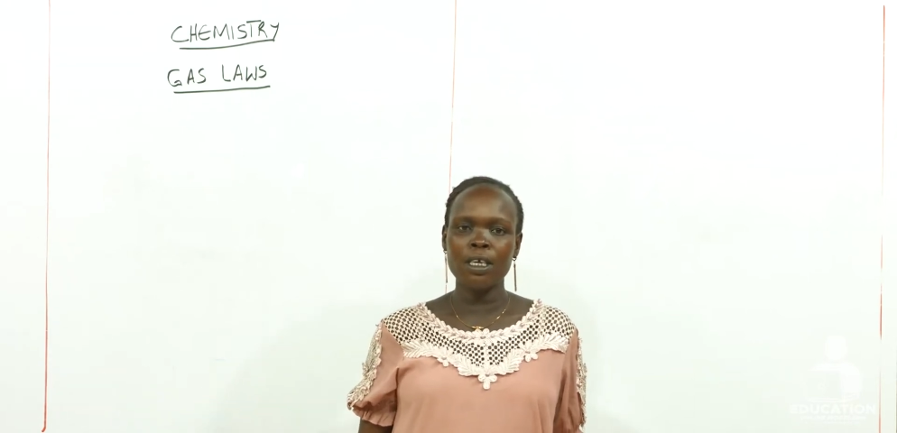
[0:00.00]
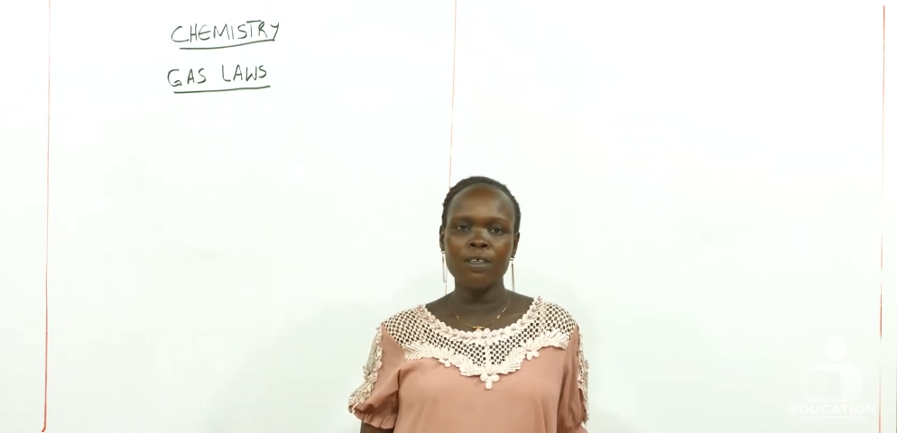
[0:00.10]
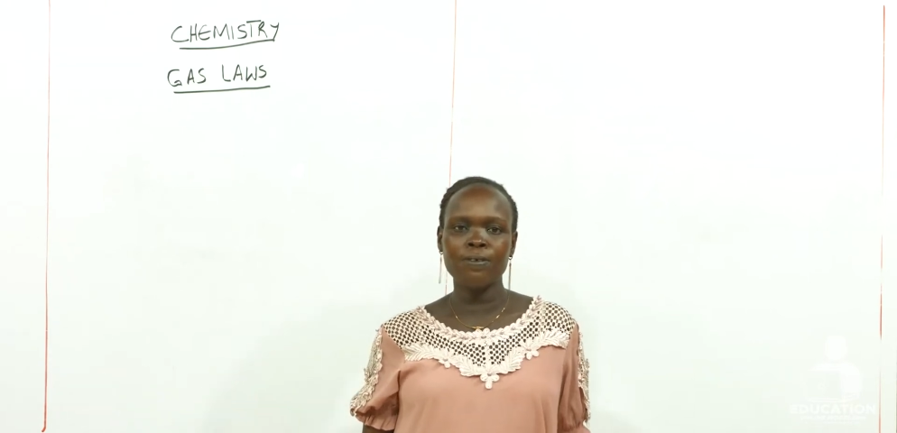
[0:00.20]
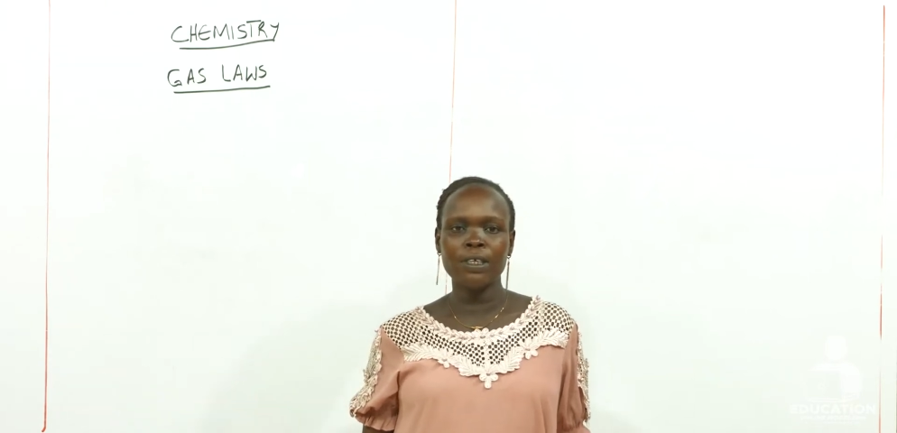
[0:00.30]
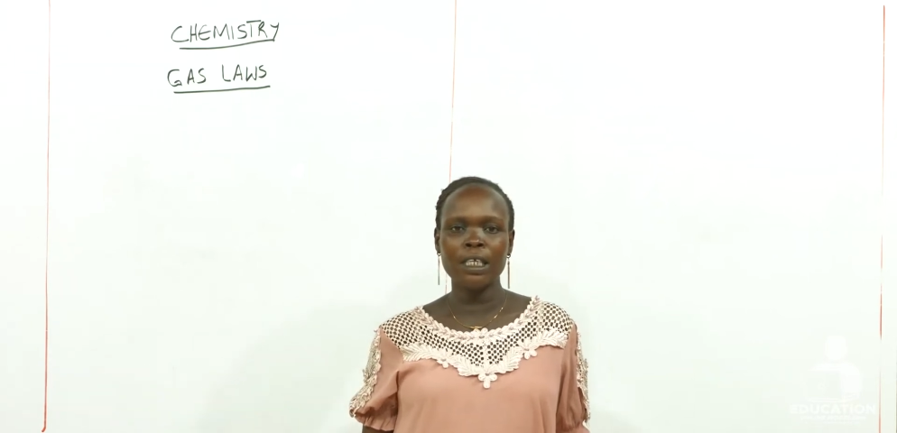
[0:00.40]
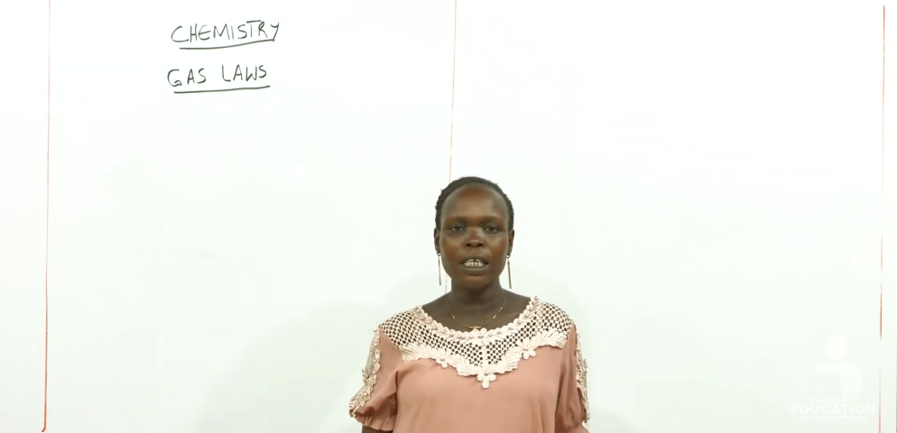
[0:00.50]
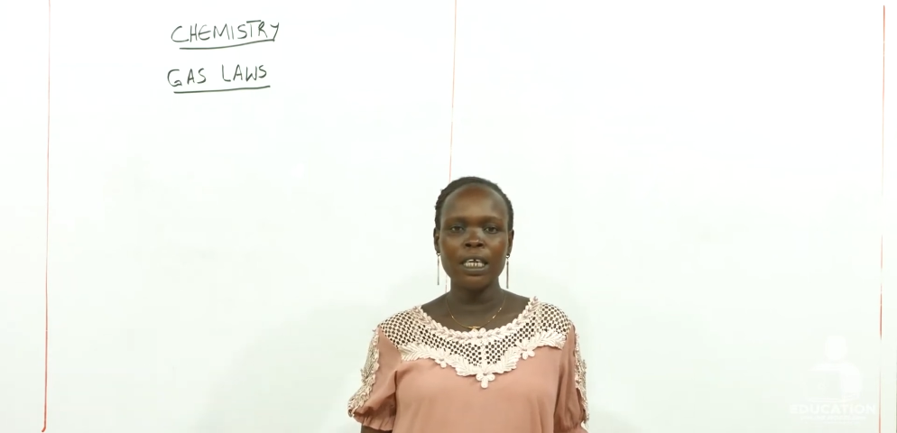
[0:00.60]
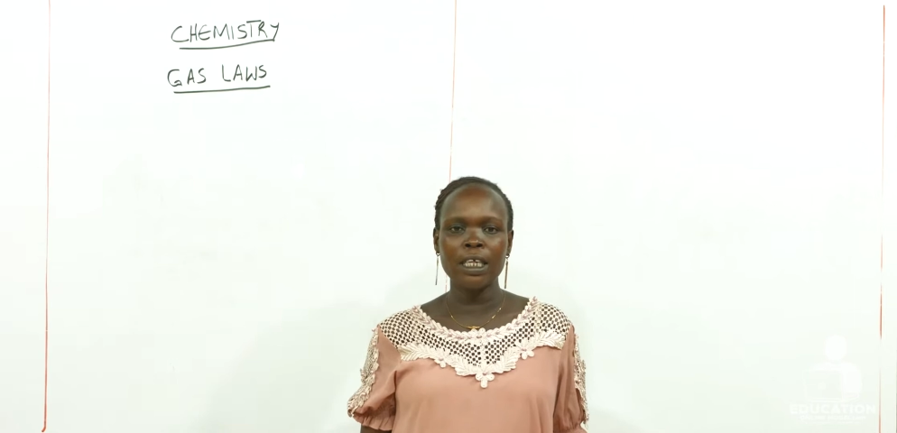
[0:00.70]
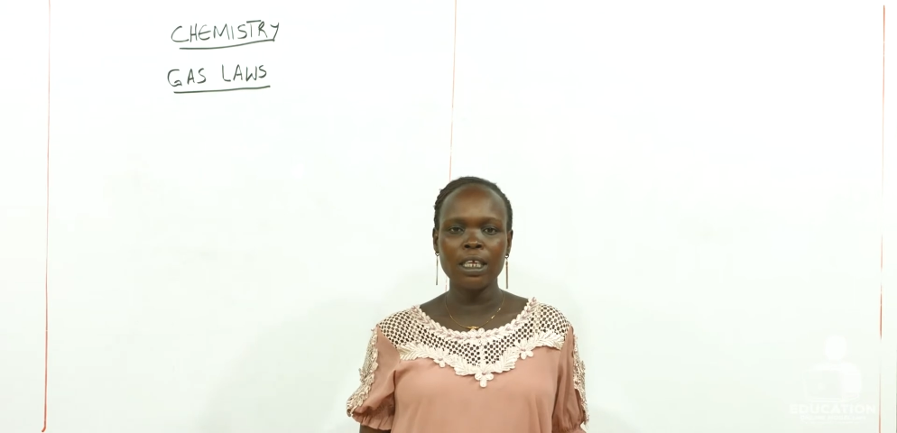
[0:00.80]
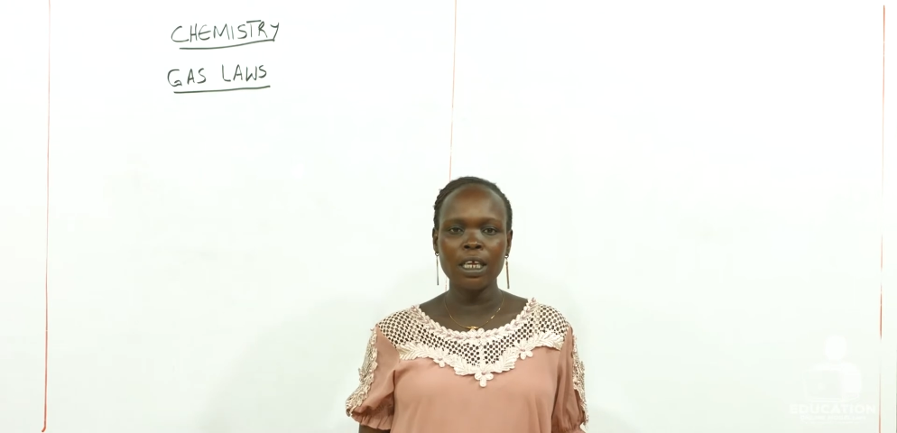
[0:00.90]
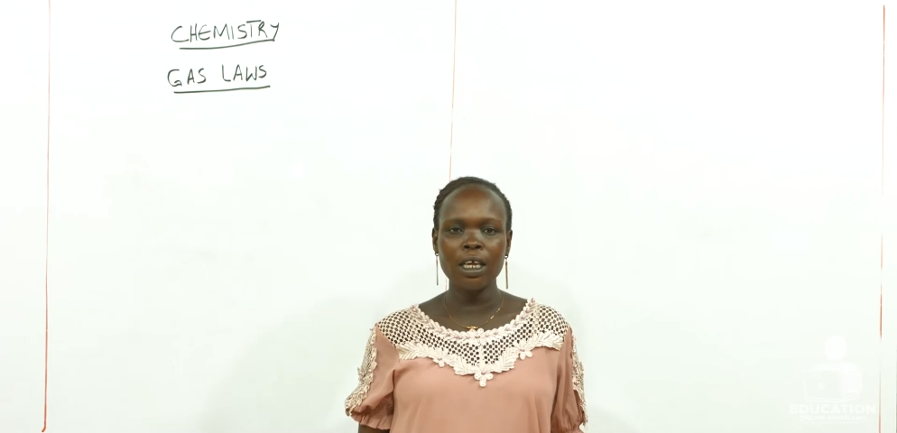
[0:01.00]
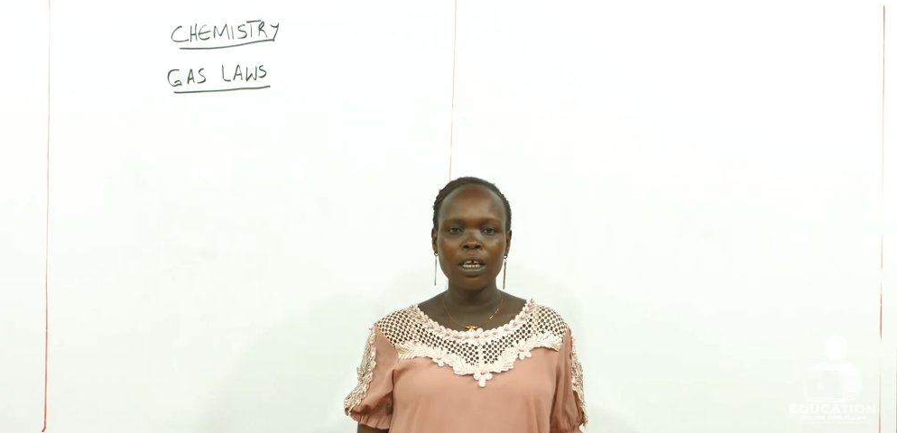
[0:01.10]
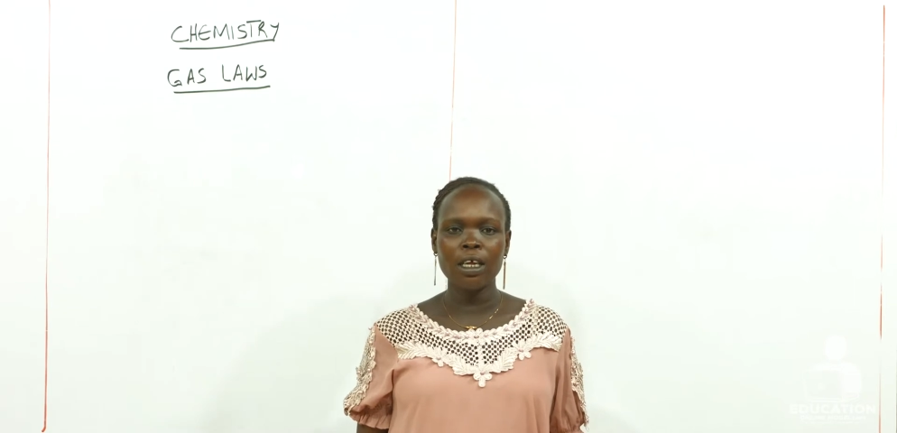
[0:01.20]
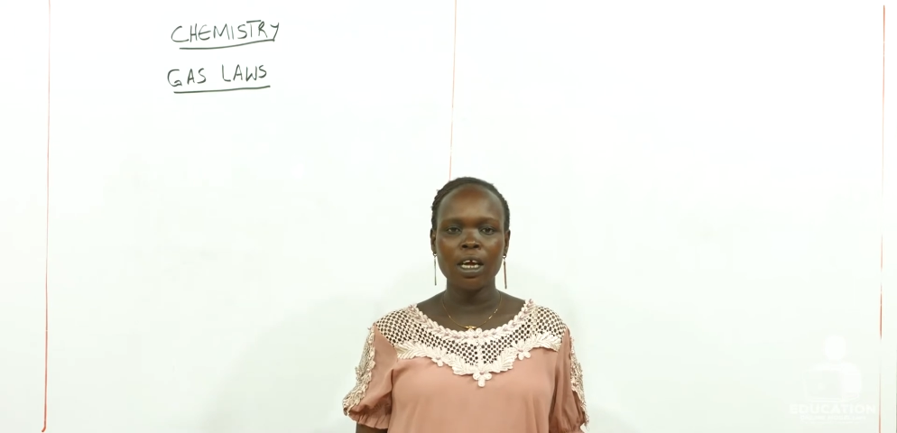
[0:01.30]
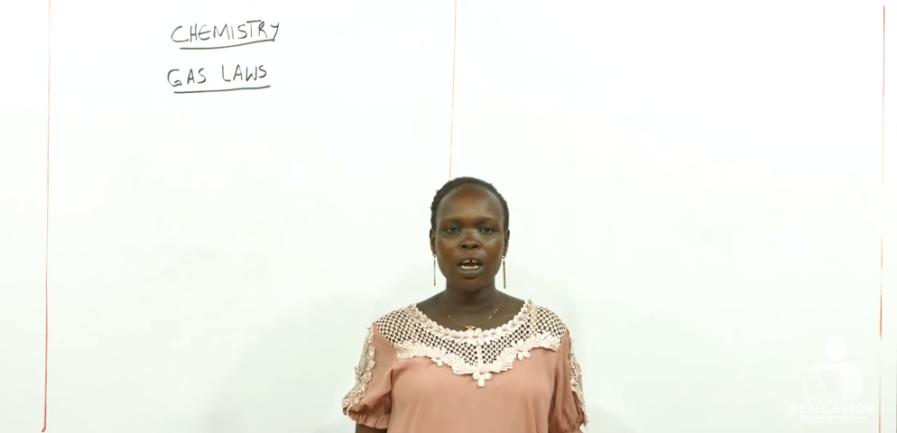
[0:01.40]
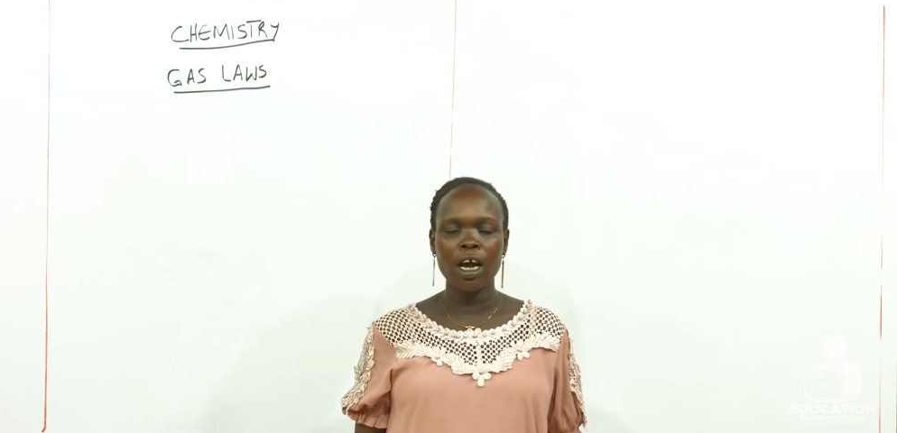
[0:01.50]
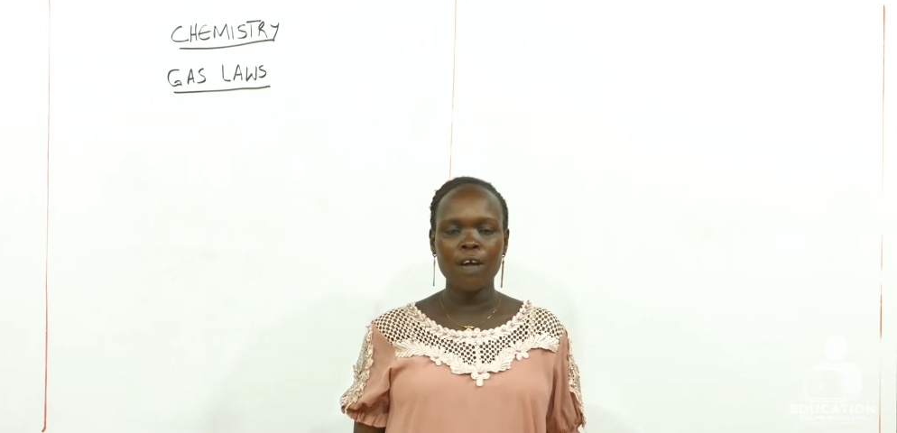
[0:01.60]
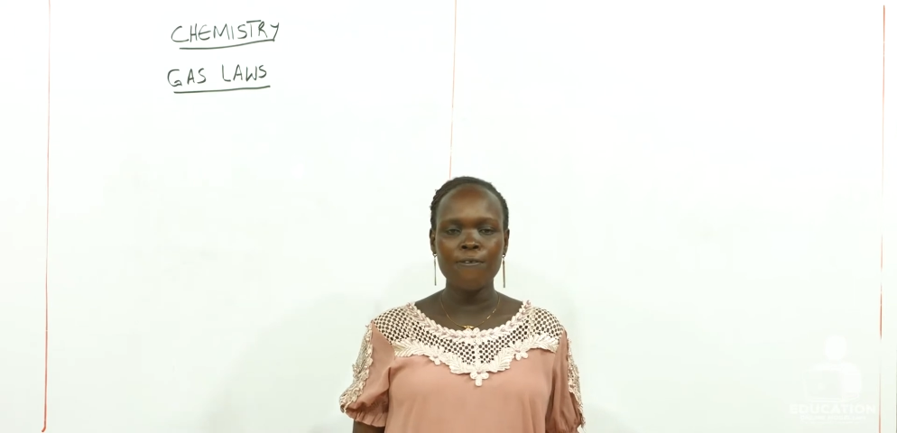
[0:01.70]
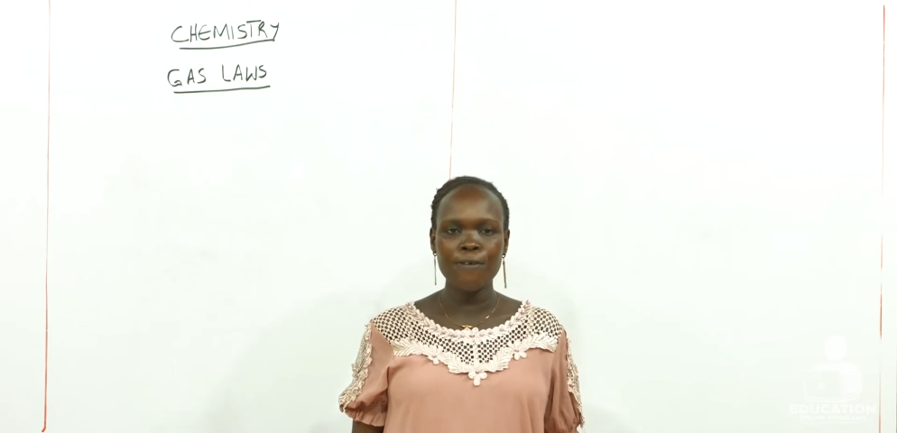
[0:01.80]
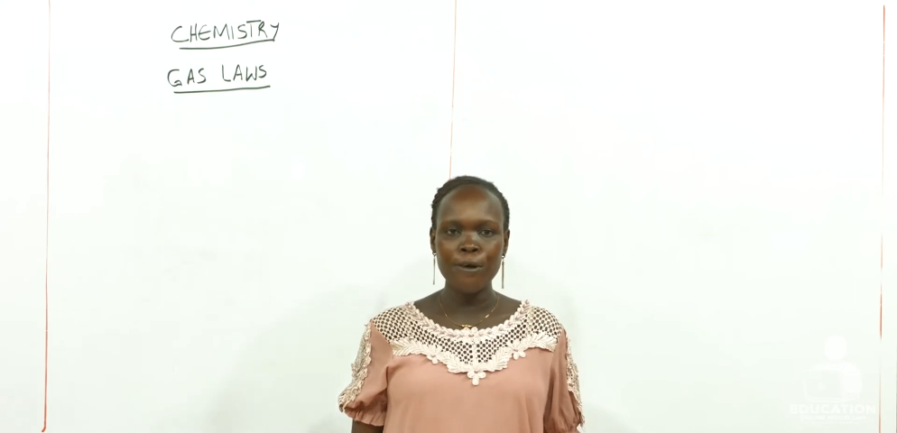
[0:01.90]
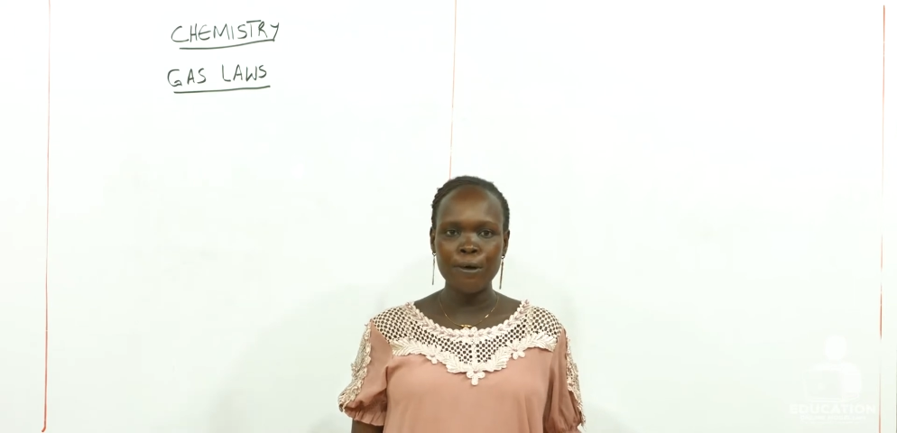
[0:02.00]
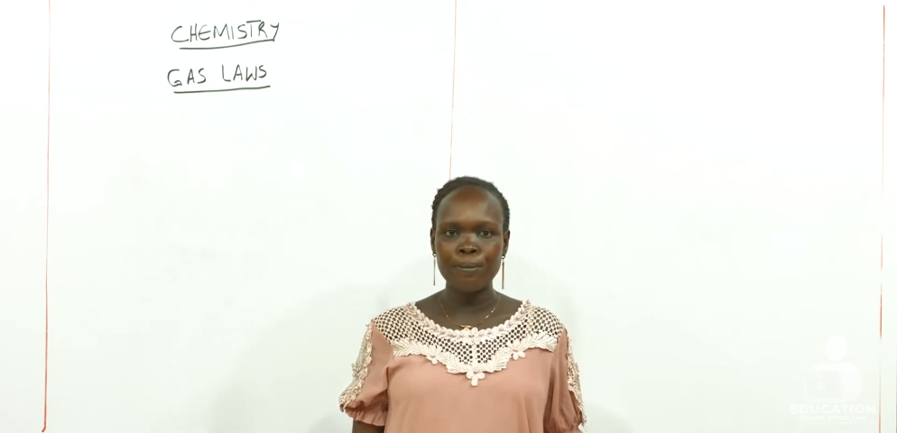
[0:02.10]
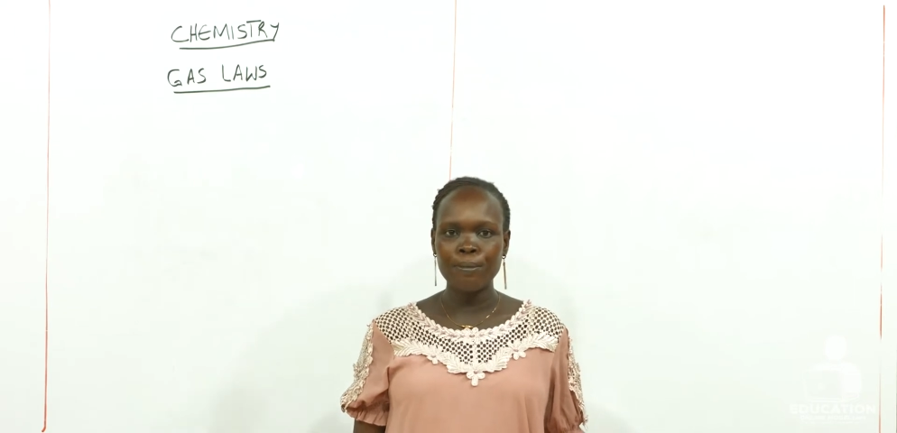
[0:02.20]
is for senior 3 and 4.